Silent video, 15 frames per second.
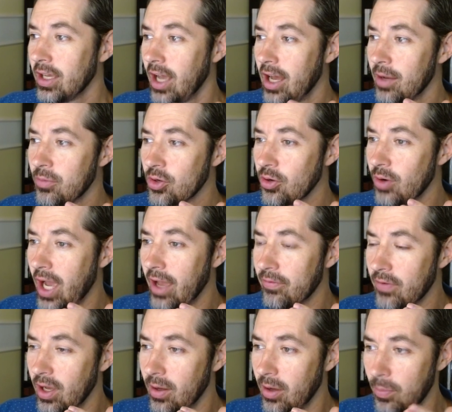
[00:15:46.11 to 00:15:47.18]
um, who
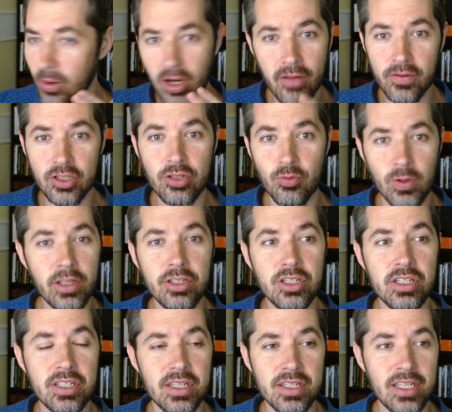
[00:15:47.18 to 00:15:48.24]
have a, a part of a
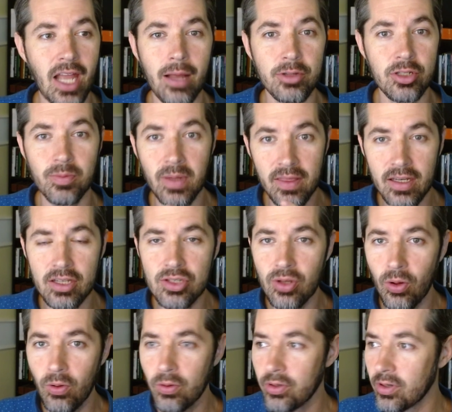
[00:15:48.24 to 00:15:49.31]
religious establishment that is
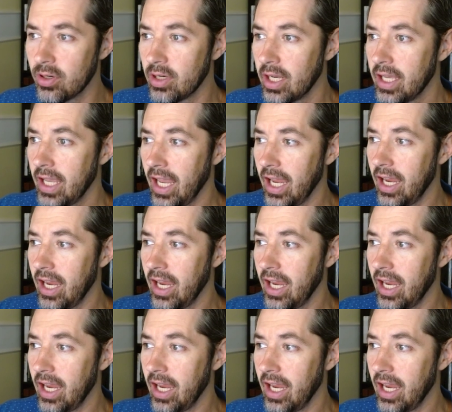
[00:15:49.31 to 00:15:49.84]
older,